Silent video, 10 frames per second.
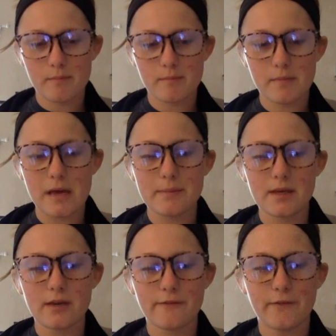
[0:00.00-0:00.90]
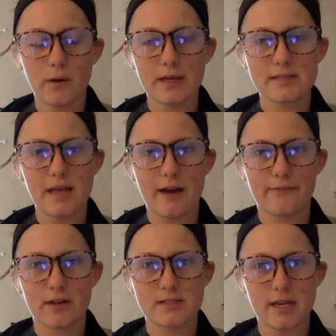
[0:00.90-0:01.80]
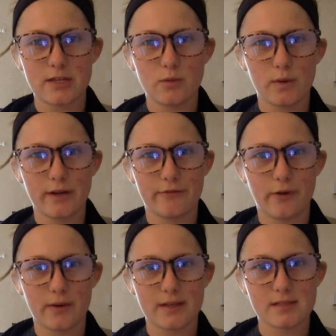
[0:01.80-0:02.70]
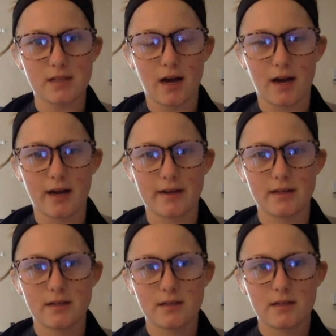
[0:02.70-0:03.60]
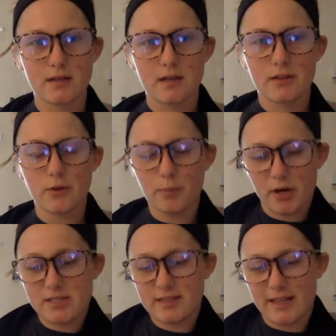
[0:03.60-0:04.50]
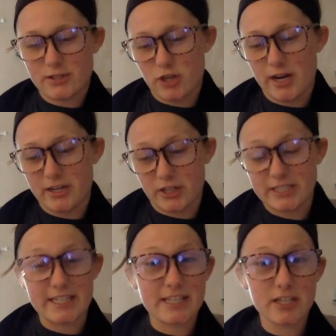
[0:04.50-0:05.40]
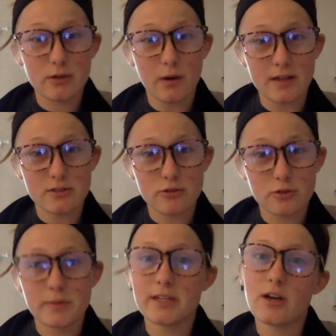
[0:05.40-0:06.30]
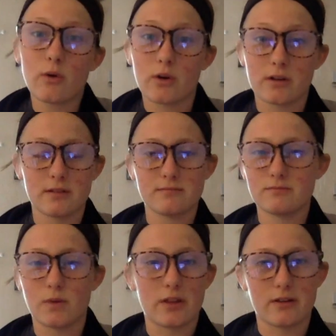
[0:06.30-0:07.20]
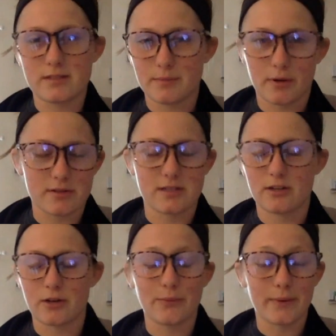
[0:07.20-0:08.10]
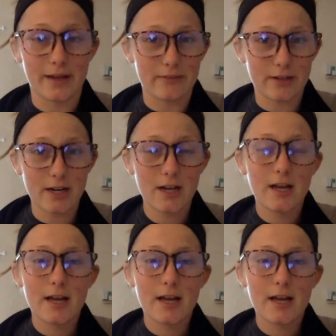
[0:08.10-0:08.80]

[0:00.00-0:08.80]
maybe focus the efforts that you would have focused on the person that's trying to critique you on social media, or whether it's in person or whatever,